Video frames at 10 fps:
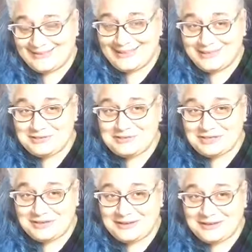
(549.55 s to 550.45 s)
Thank you,
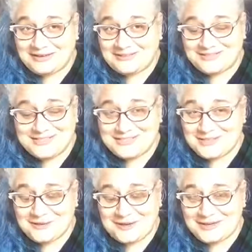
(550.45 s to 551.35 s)
Shauna. So
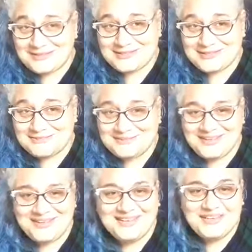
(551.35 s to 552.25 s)
awesome.
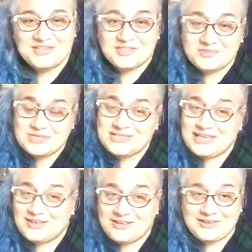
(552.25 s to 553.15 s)
So I'm just
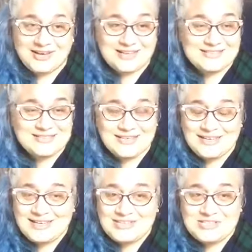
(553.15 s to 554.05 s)
telling you guys,
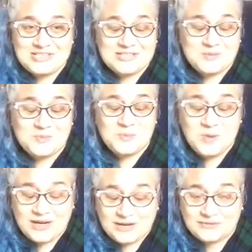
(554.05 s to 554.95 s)
she's a
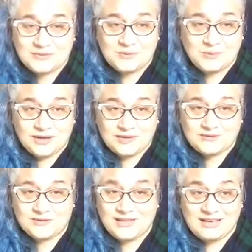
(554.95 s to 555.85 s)
wonderful,
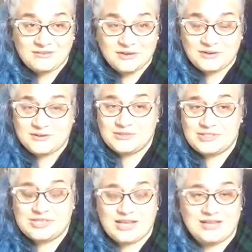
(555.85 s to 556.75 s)
wonderful life
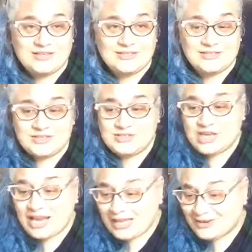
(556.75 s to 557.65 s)
coach and
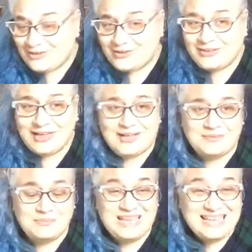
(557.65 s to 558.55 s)
channel
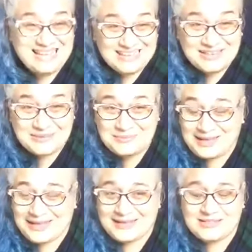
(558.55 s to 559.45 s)
and medium.
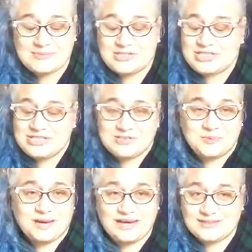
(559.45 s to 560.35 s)
And I mean, she's
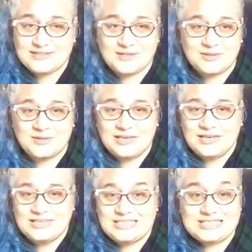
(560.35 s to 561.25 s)
great. So
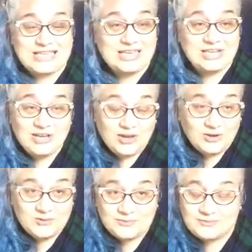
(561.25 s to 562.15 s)
just letting you
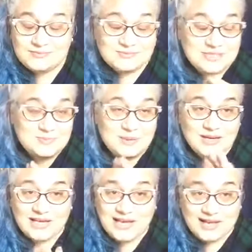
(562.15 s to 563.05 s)
know, just
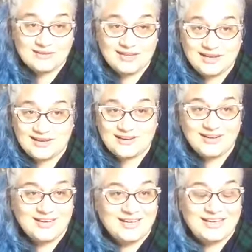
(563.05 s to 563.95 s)
putting it out there.
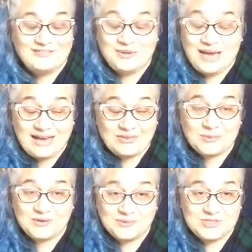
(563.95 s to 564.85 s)
If you haven't
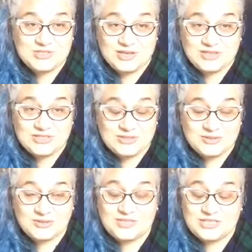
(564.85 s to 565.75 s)
worked with Shauna
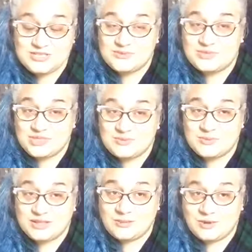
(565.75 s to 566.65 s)
too, she's
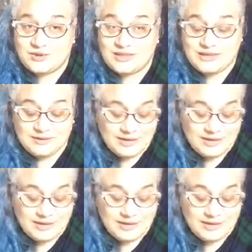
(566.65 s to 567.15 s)
really worth it.